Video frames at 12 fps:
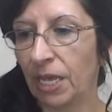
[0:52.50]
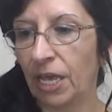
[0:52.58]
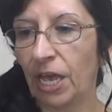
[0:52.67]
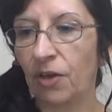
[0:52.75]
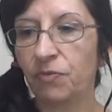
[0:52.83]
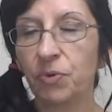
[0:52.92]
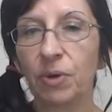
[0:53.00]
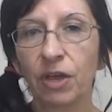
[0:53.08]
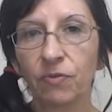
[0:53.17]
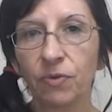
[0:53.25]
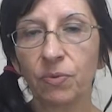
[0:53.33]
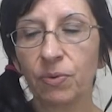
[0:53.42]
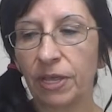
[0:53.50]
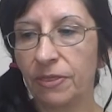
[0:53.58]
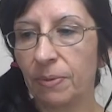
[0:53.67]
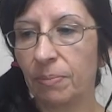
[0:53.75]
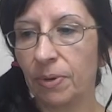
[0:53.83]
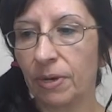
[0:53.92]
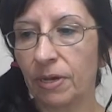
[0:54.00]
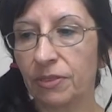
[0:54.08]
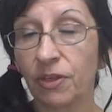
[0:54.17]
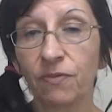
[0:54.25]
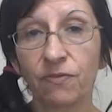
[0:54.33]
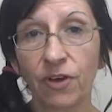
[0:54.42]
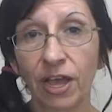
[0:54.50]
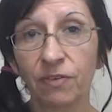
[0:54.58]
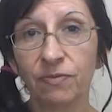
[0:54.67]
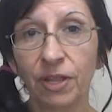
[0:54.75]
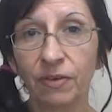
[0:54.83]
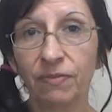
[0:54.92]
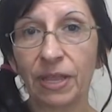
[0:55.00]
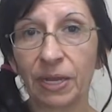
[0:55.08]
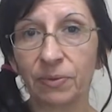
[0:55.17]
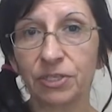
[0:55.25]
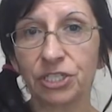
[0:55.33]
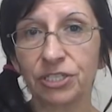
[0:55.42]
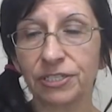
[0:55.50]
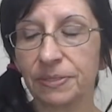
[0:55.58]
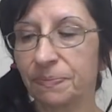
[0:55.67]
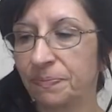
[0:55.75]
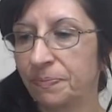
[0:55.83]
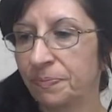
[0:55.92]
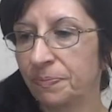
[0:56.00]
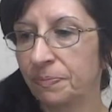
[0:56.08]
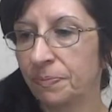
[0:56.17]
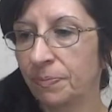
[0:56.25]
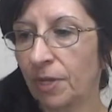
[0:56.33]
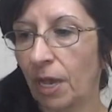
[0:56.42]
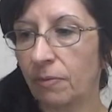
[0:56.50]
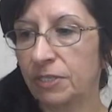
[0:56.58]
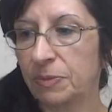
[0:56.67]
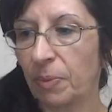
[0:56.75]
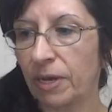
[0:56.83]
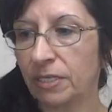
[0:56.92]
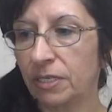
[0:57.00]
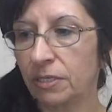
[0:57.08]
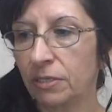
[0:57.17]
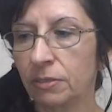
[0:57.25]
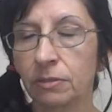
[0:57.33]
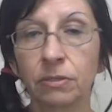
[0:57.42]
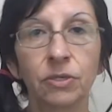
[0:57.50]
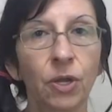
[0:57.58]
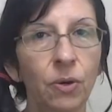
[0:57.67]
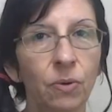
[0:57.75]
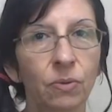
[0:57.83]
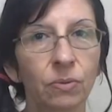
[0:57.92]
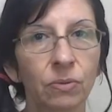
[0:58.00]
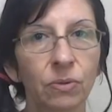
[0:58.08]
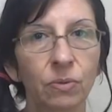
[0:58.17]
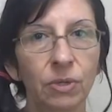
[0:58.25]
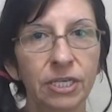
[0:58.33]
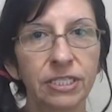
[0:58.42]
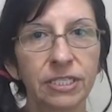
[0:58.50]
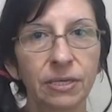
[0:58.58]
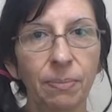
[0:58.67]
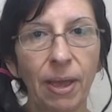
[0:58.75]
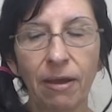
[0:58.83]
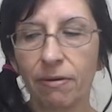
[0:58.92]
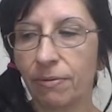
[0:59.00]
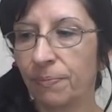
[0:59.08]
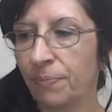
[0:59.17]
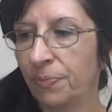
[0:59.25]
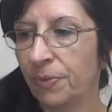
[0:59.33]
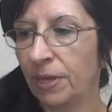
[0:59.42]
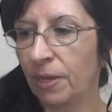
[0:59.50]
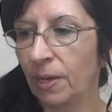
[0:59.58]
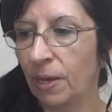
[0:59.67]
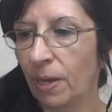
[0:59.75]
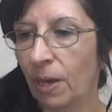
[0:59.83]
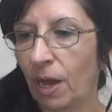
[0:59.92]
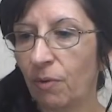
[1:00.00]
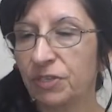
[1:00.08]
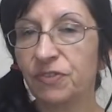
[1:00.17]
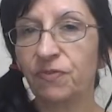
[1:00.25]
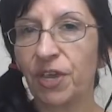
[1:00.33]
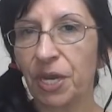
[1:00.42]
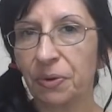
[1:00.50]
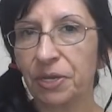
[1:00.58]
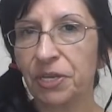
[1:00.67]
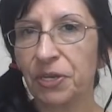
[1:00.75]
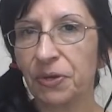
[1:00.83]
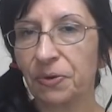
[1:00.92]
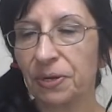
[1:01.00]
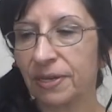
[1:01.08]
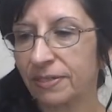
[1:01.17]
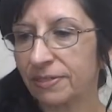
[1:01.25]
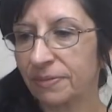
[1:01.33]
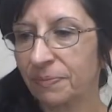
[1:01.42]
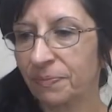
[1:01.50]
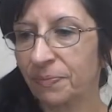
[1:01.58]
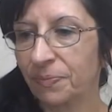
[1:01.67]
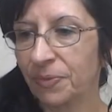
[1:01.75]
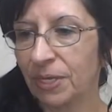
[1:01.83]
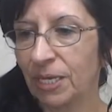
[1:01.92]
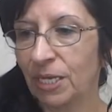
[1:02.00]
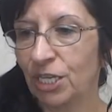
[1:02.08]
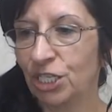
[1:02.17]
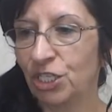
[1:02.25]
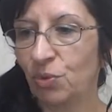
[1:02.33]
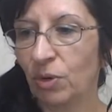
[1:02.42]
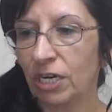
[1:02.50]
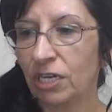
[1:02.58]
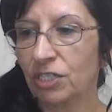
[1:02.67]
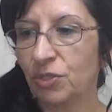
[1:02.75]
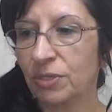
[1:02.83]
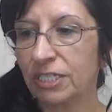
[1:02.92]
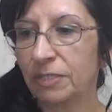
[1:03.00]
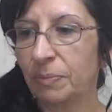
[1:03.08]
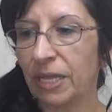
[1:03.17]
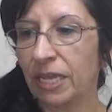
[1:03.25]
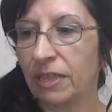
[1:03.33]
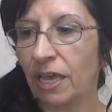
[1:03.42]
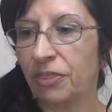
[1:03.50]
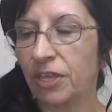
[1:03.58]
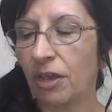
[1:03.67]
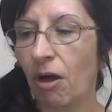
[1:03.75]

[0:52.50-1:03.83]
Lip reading: "Have you ever read the book, The 5 Love Languages?" I responded, "No, what is it about?" I was very curious. She went on to explain that the